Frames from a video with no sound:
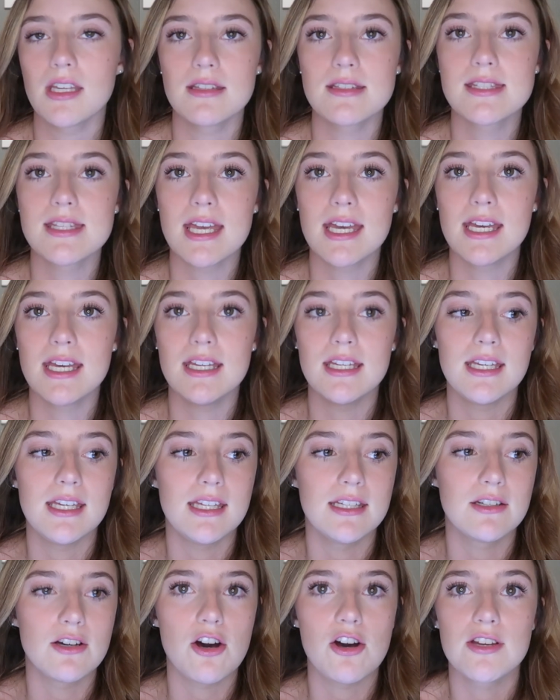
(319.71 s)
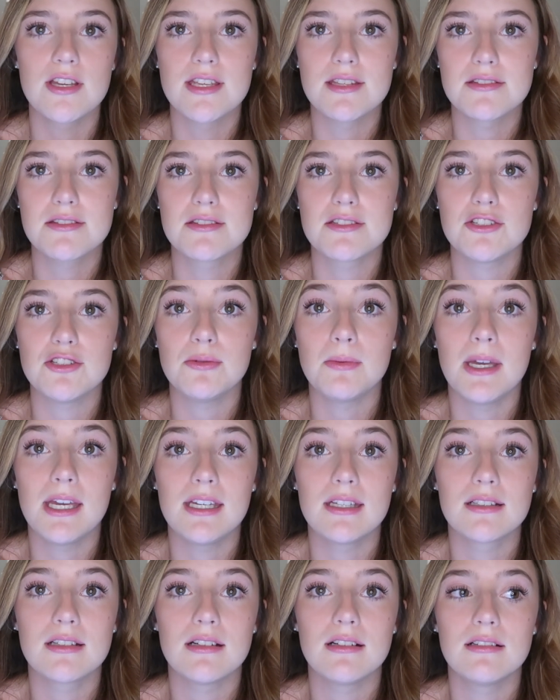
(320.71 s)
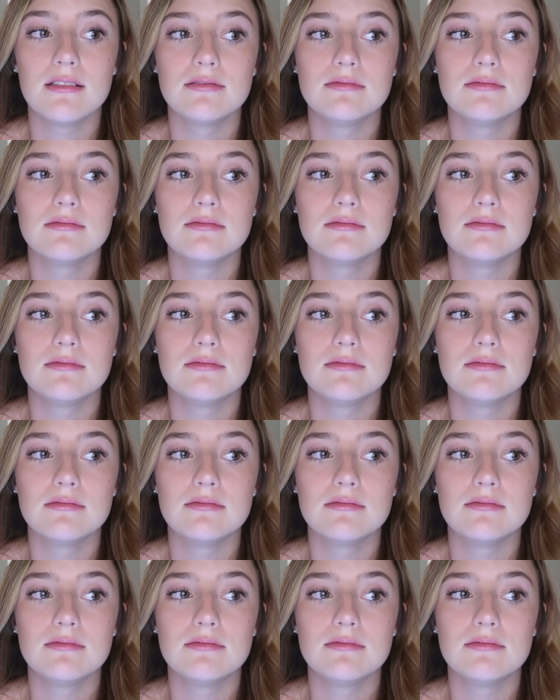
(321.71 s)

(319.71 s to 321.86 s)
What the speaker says: say in August you make